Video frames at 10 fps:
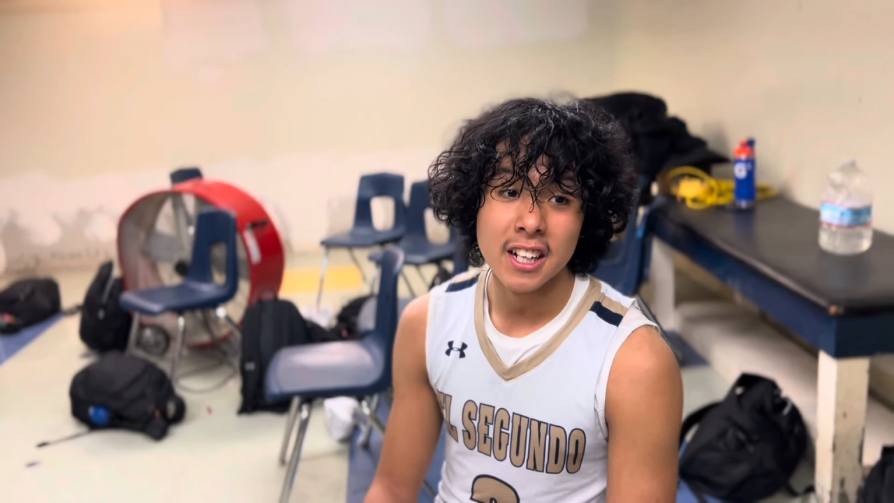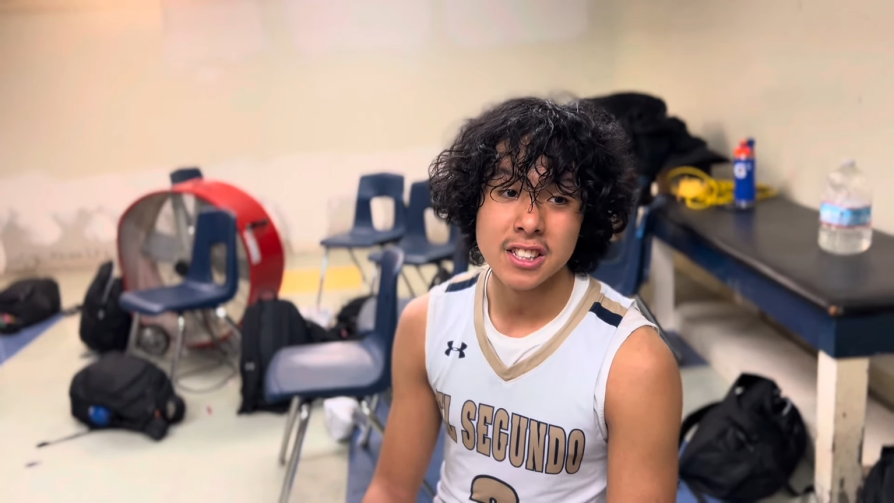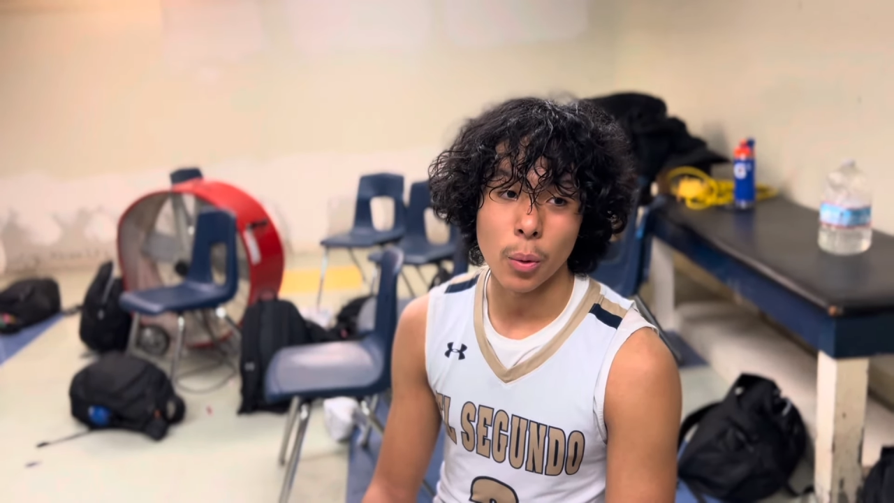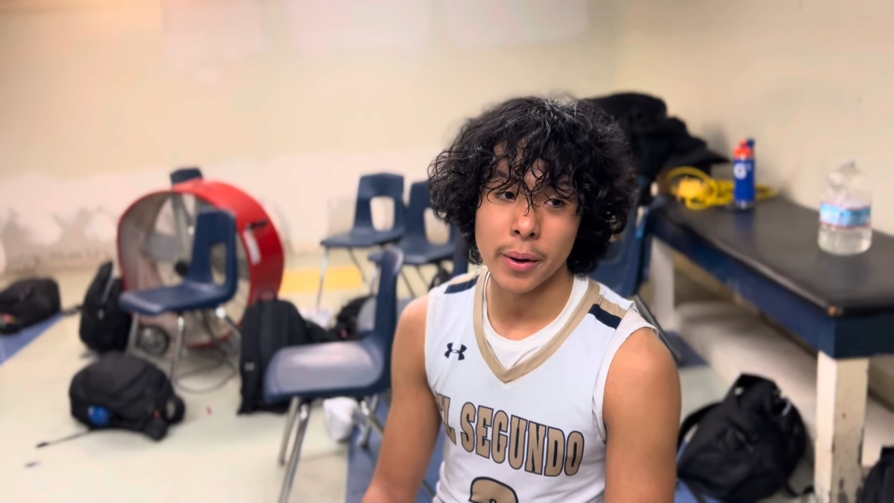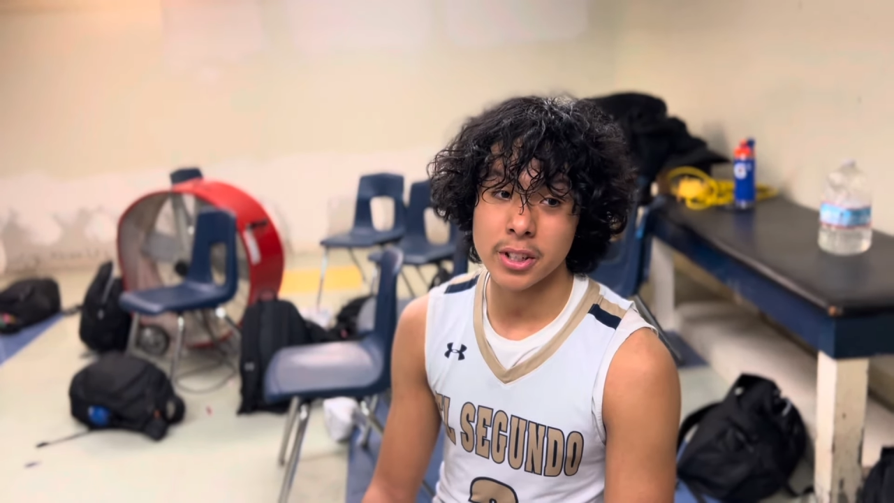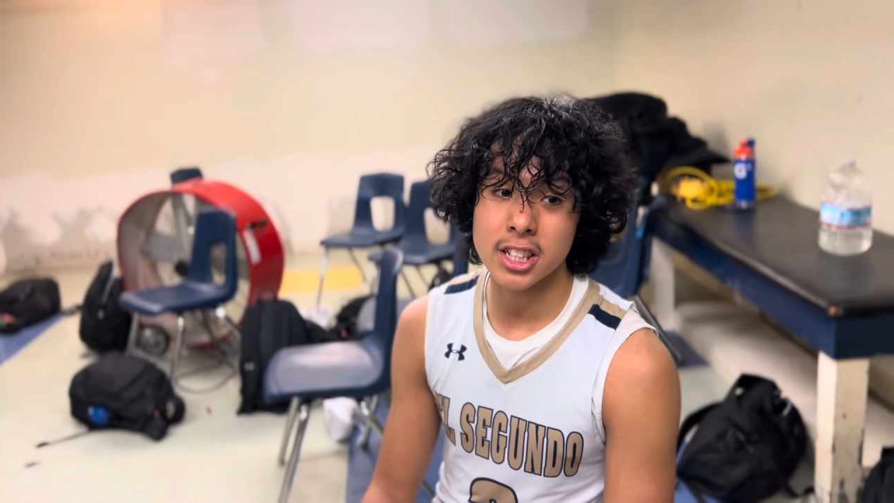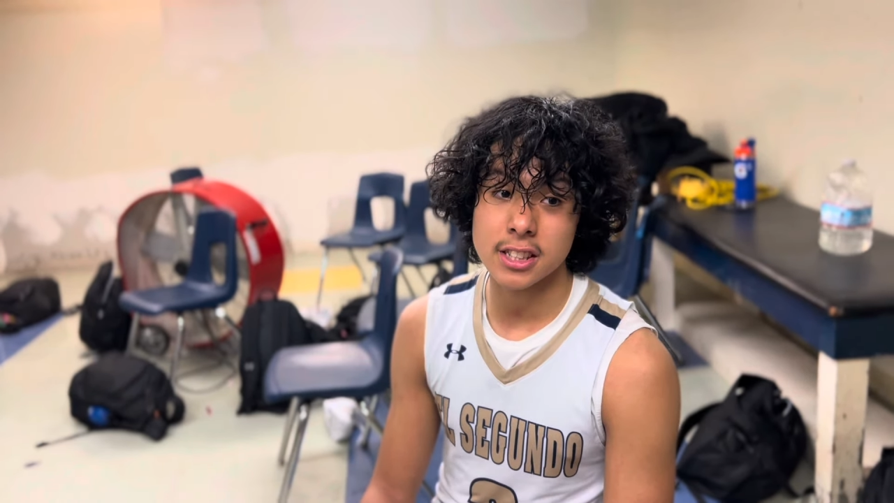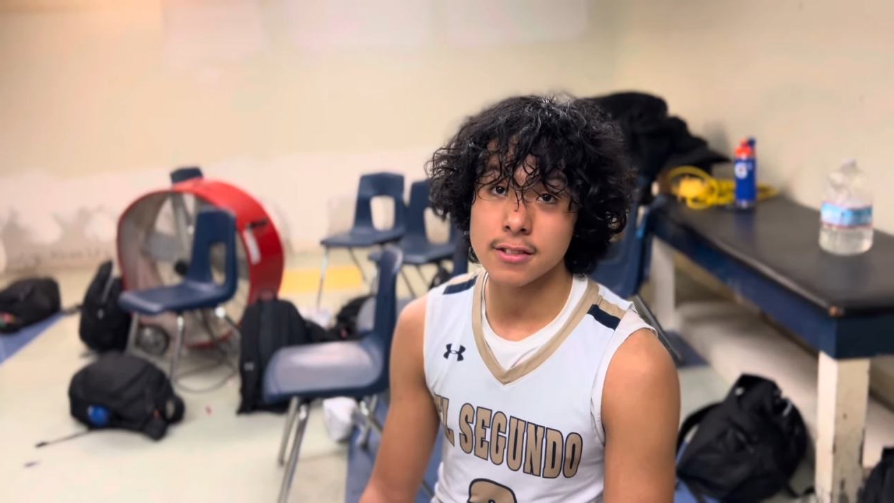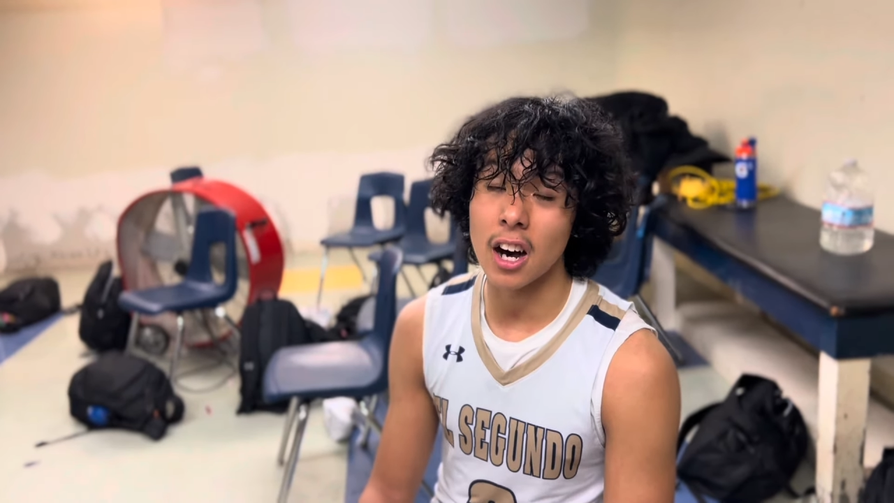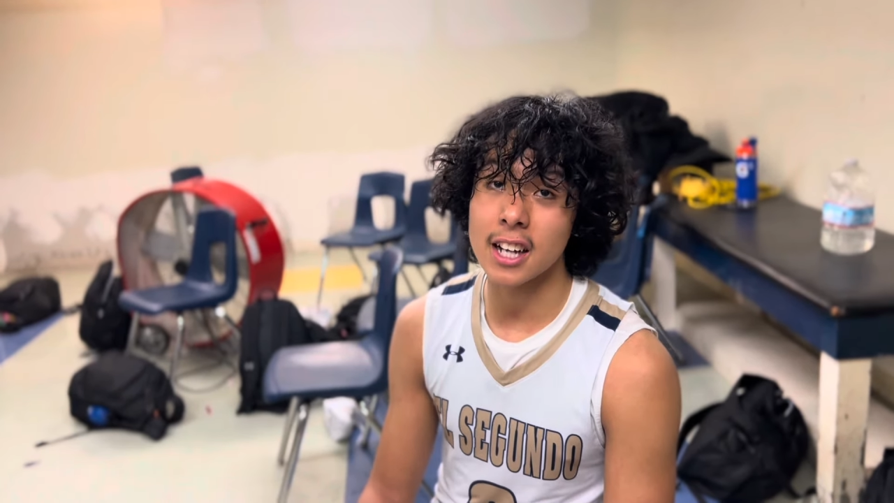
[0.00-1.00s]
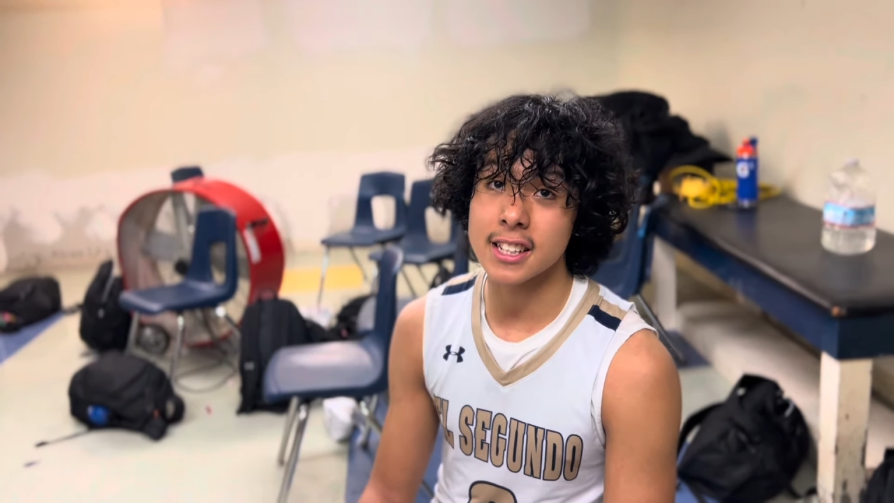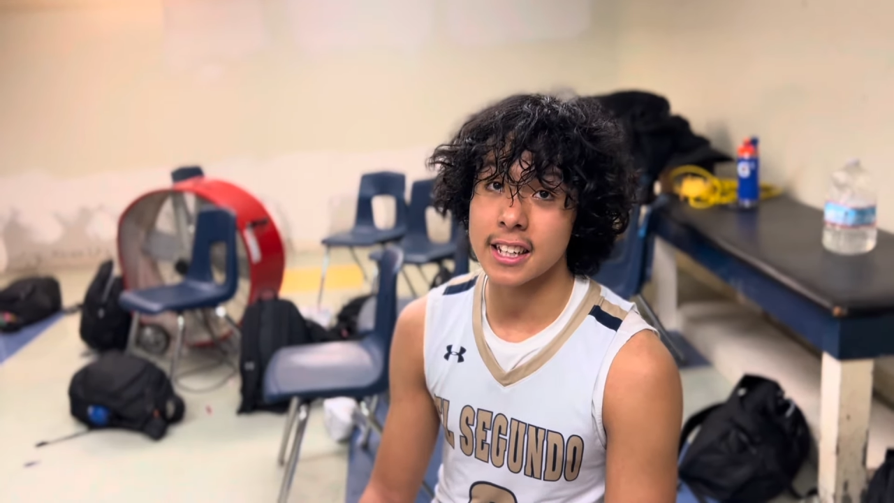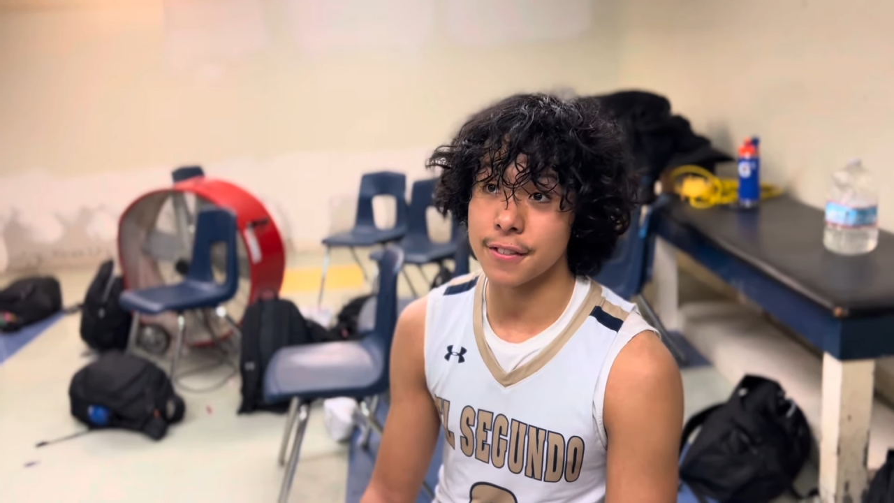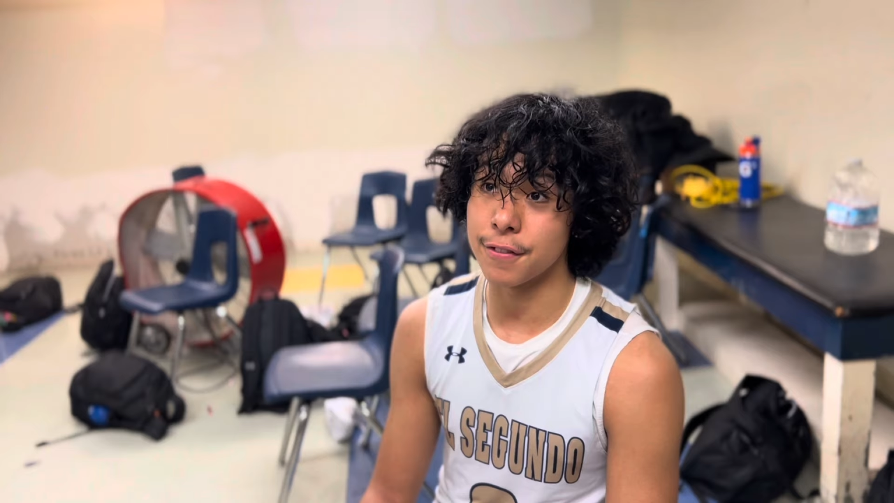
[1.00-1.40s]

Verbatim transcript: So we were just locked in and